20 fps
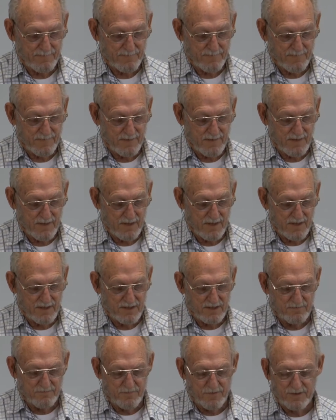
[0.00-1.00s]
It
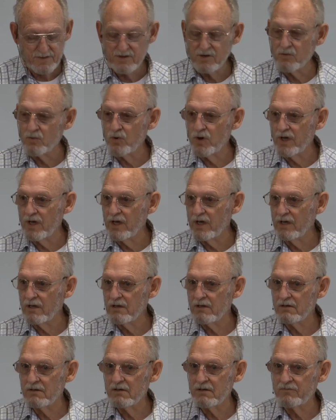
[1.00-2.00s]
didn't fit their
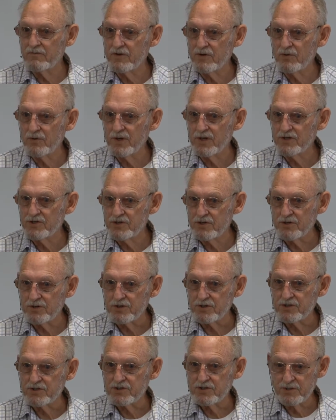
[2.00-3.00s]
way of doing
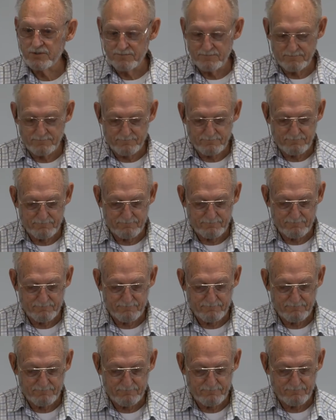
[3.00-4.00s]
church,
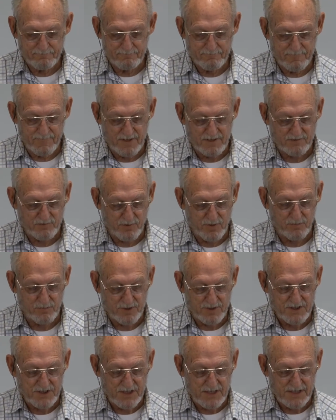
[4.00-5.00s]
as we would
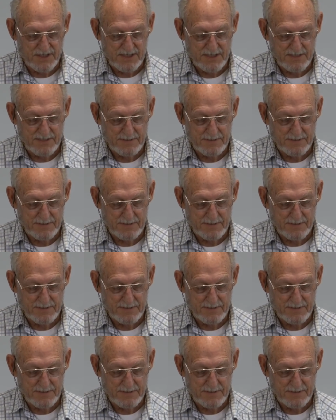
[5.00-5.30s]
say.